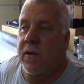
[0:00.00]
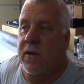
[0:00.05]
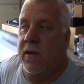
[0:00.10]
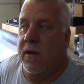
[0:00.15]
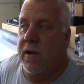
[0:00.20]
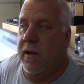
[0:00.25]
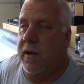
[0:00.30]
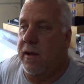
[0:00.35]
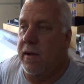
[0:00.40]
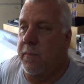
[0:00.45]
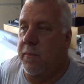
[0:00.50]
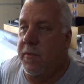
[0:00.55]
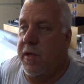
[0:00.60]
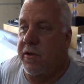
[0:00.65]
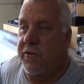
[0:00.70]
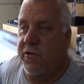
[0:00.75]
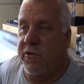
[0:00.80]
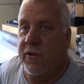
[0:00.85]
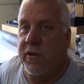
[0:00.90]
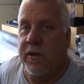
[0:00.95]

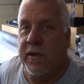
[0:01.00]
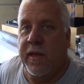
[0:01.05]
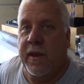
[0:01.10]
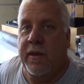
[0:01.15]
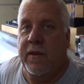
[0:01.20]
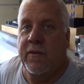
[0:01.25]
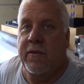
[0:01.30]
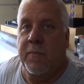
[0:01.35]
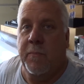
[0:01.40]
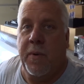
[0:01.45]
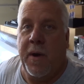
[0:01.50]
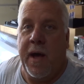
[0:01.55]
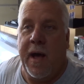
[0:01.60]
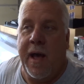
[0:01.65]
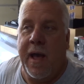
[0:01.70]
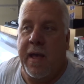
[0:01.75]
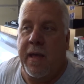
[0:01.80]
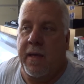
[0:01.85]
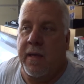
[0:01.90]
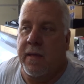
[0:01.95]
that you're looking to
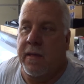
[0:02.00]
buy,